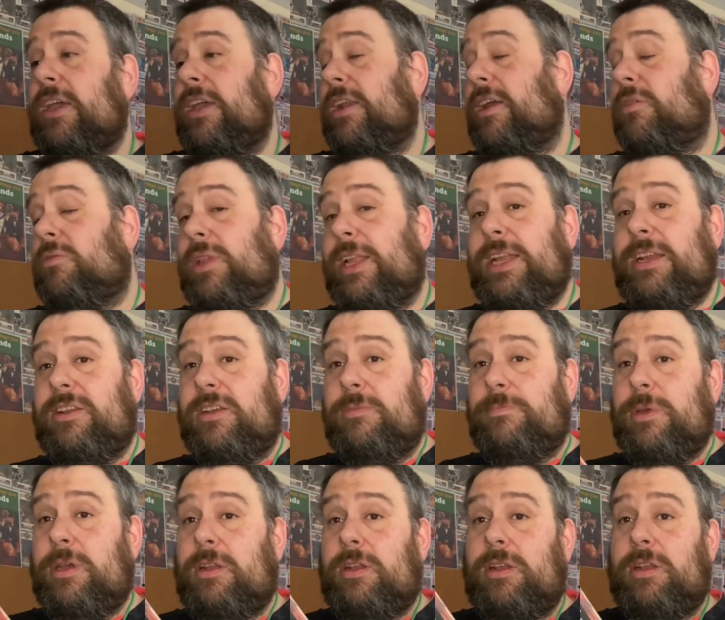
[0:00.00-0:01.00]
Now,
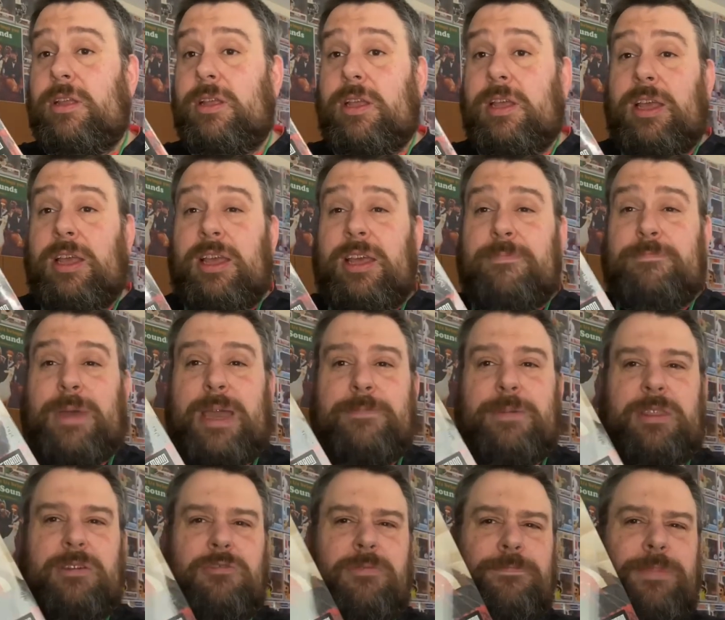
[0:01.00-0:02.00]
Lindemann, maybe
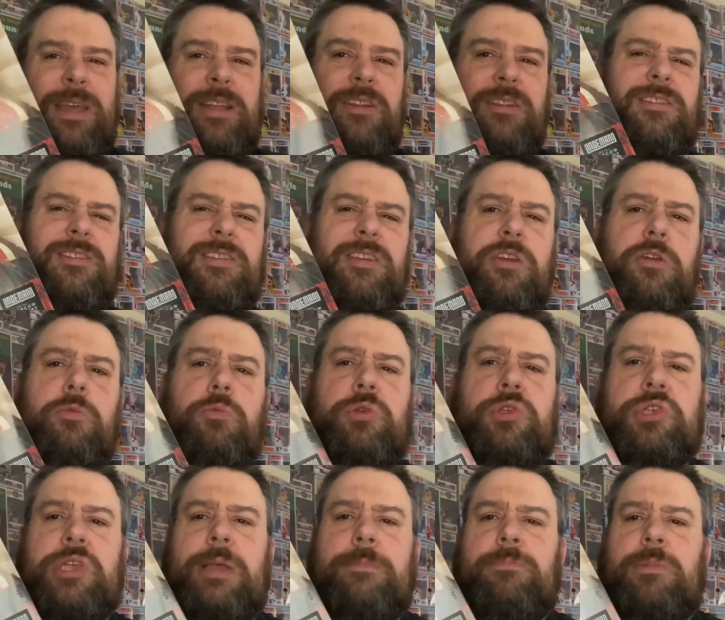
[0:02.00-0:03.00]
they're a bit too
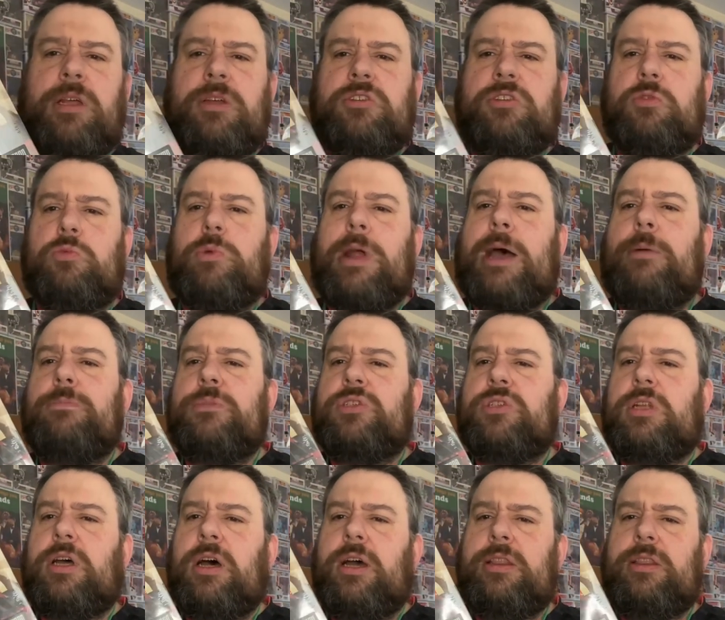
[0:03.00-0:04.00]
similar to
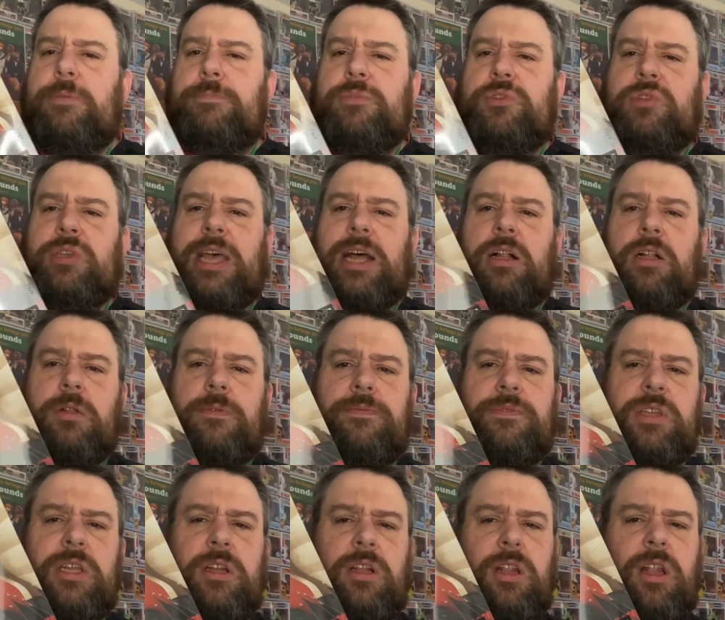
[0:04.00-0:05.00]
Rammstein
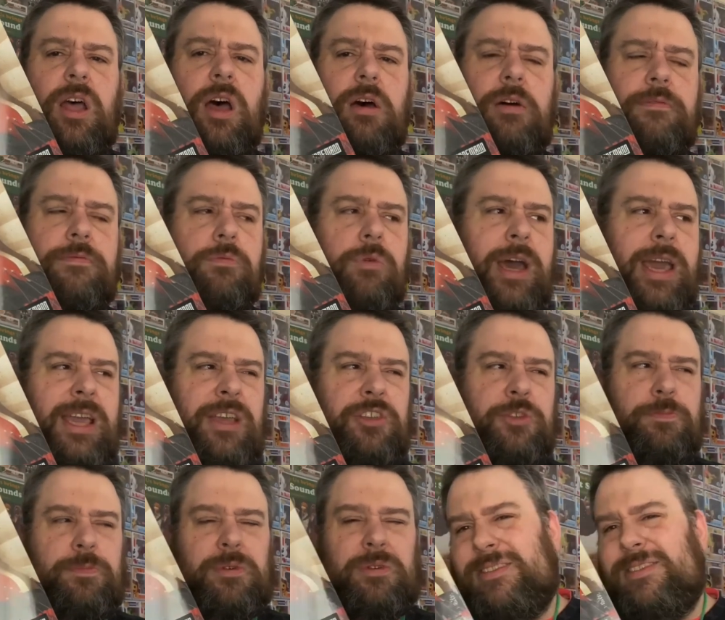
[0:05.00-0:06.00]
themselves in a lot of ways,
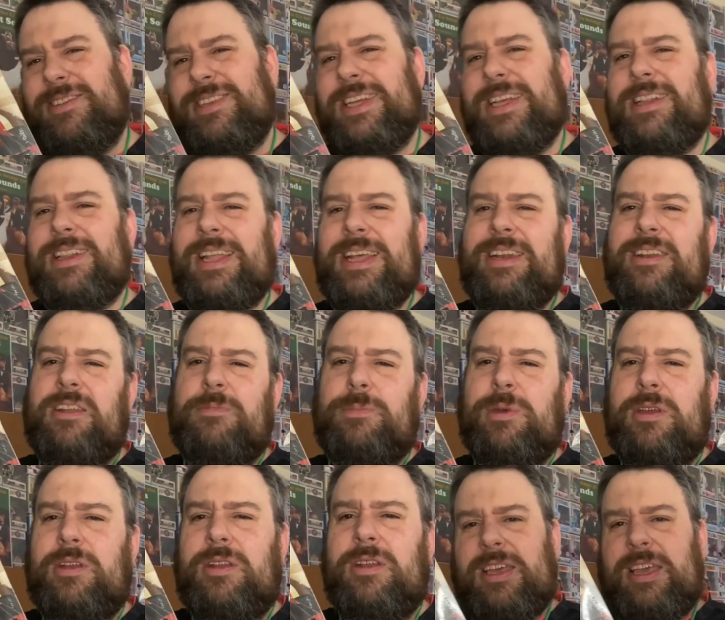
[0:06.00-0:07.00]
but Till
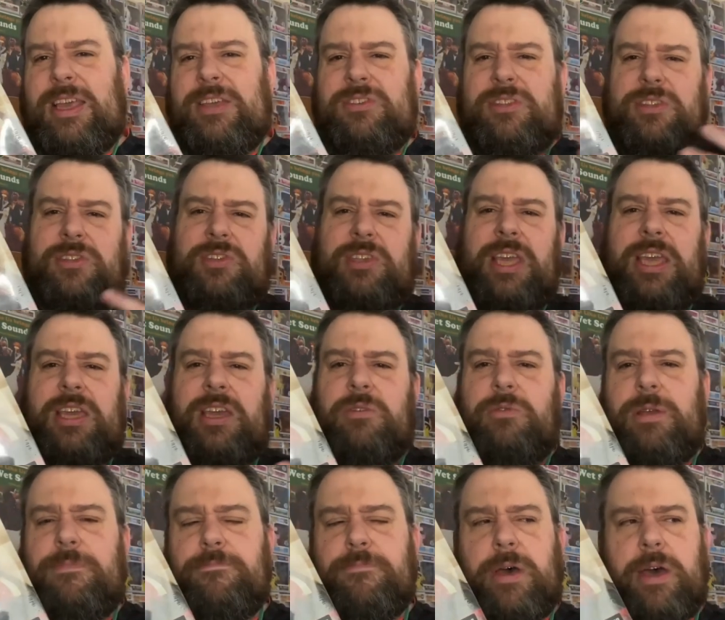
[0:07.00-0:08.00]
Lindemann is the singer
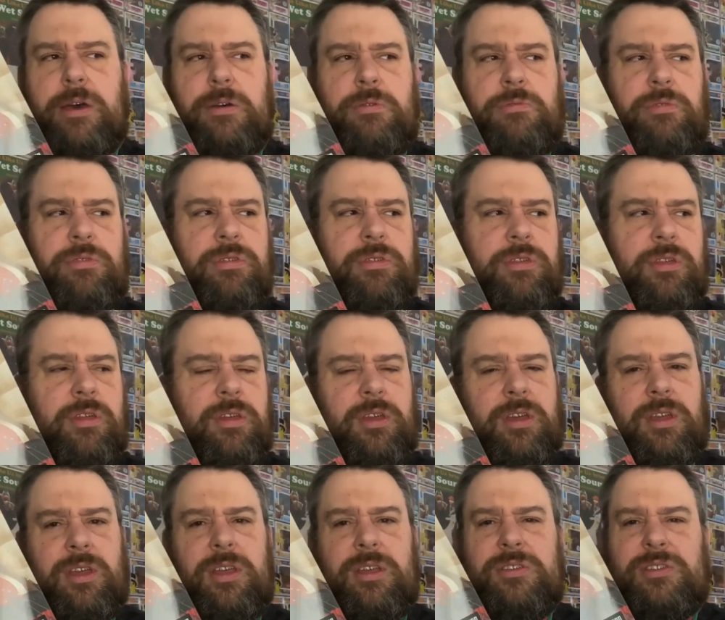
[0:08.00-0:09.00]
in both,
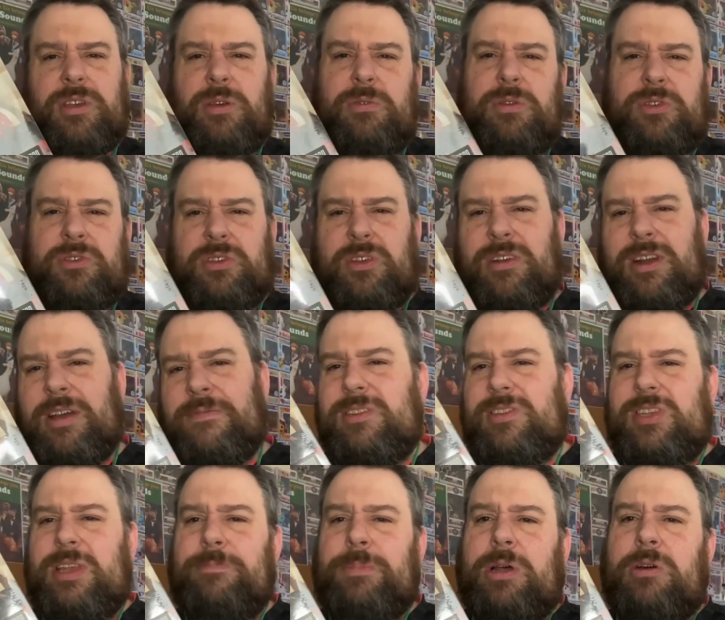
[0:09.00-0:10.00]
so he's going to have
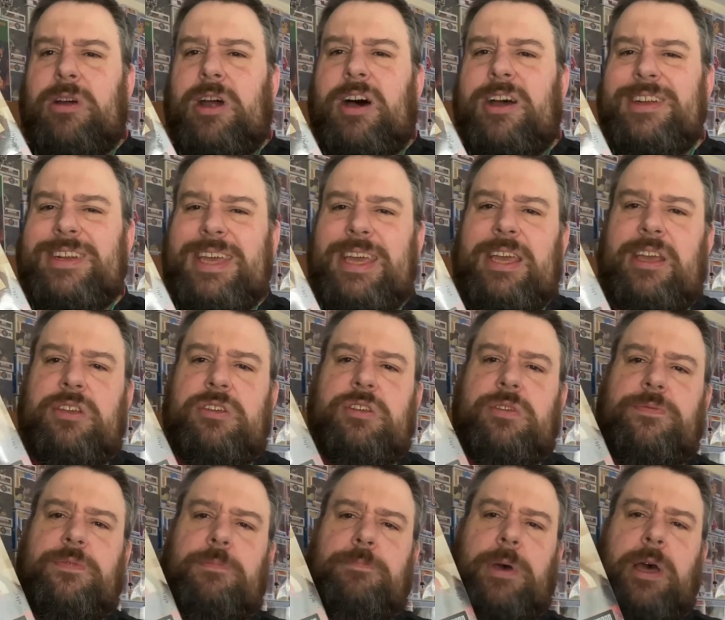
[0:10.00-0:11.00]
similar ideas
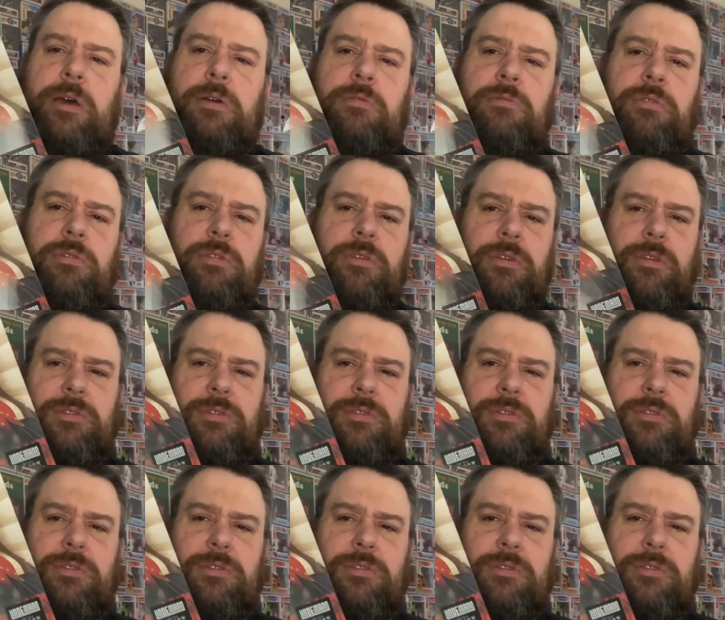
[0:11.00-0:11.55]
for both.